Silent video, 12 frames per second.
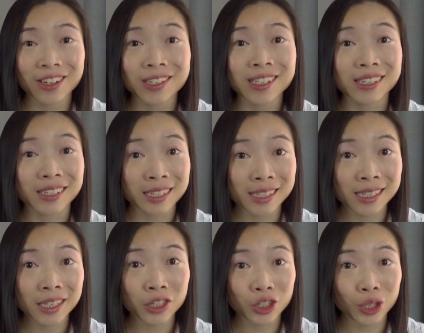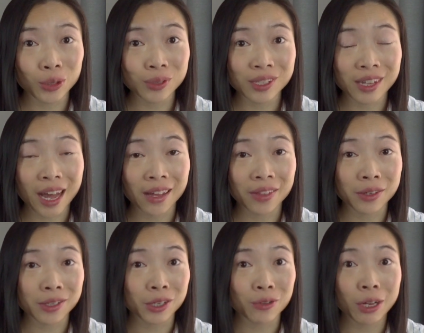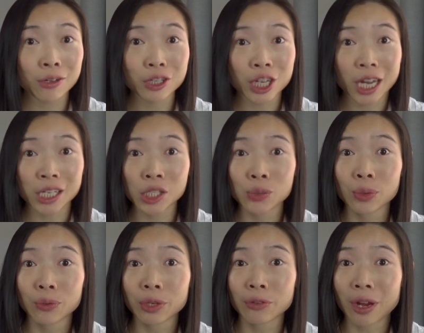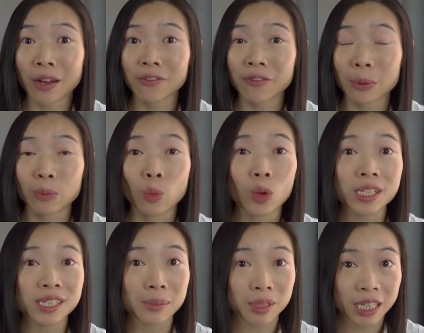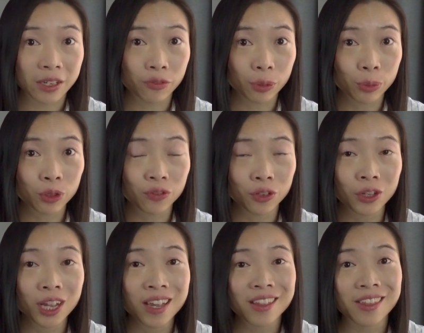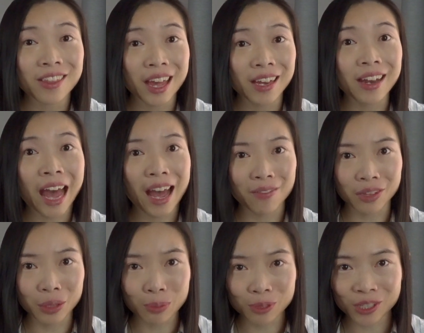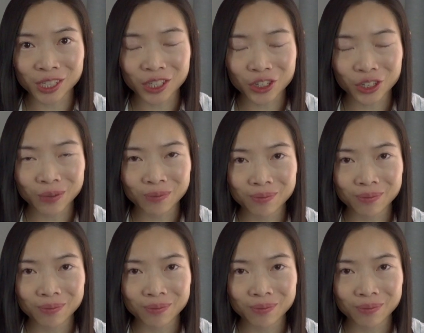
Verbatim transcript: Statistics shows that there's a greater chance you will regret from wisdom teeth removal than having the procedure.